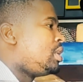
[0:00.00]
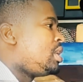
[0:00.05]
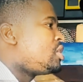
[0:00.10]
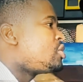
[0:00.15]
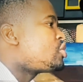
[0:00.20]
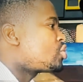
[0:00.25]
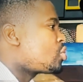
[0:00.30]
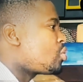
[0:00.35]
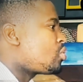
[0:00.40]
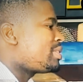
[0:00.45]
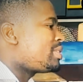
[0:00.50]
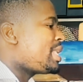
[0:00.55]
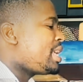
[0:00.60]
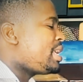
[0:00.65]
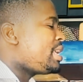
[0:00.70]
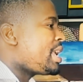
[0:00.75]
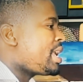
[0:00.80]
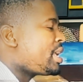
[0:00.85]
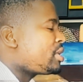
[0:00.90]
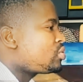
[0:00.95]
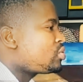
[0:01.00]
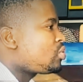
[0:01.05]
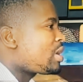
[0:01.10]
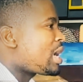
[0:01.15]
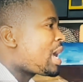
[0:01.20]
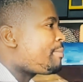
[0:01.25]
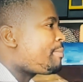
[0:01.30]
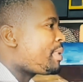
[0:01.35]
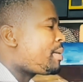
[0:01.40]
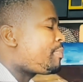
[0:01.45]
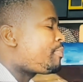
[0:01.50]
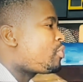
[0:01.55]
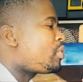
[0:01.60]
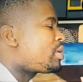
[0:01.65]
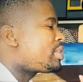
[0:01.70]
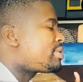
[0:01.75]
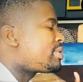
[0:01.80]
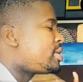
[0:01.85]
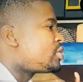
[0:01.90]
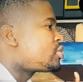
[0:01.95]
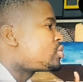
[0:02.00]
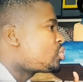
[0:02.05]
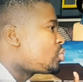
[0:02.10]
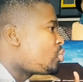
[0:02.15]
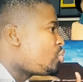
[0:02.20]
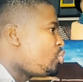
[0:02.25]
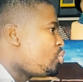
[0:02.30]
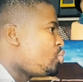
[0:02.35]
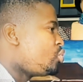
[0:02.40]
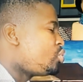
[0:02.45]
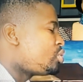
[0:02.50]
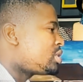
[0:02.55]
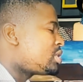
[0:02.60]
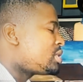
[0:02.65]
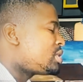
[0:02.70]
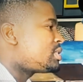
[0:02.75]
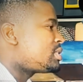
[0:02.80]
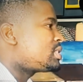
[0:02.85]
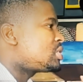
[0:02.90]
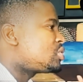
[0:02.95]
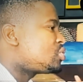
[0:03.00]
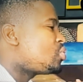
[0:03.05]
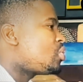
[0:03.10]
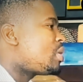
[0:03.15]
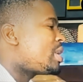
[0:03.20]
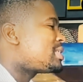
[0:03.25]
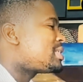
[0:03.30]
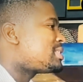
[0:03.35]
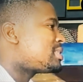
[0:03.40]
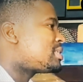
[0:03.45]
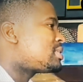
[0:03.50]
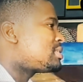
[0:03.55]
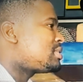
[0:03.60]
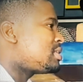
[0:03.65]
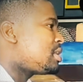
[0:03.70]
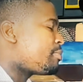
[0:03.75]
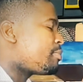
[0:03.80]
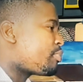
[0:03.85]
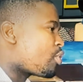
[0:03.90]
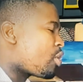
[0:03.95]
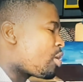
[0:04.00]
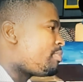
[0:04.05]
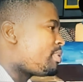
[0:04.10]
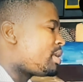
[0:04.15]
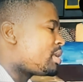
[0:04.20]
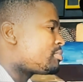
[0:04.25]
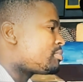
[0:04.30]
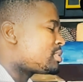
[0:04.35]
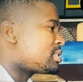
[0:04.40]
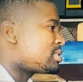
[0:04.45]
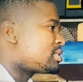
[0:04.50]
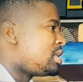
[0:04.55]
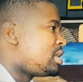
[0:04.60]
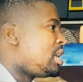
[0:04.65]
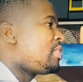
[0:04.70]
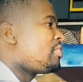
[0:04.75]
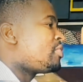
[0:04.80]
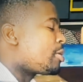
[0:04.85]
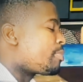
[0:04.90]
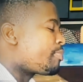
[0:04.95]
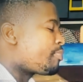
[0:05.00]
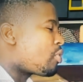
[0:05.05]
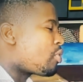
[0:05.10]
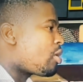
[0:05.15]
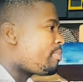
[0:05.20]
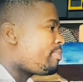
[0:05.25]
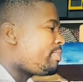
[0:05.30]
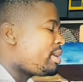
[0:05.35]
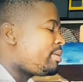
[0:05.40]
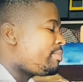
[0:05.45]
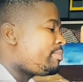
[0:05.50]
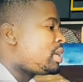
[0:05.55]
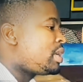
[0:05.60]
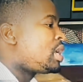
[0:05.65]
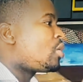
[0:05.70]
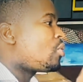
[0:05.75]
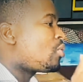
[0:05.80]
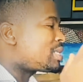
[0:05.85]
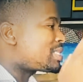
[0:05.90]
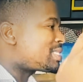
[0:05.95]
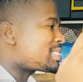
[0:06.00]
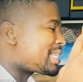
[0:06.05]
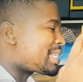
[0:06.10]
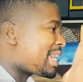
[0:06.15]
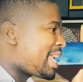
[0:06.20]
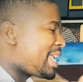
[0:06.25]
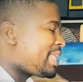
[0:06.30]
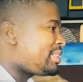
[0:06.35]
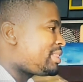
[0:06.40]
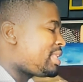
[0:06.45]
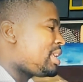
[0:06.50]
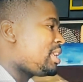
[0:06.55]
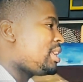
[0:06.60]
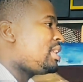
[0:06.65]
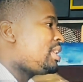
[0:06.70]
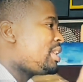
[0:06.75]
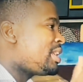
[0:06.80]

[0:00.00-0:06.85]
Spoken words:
So they had to come up with solutions to existing problems. The problem was right there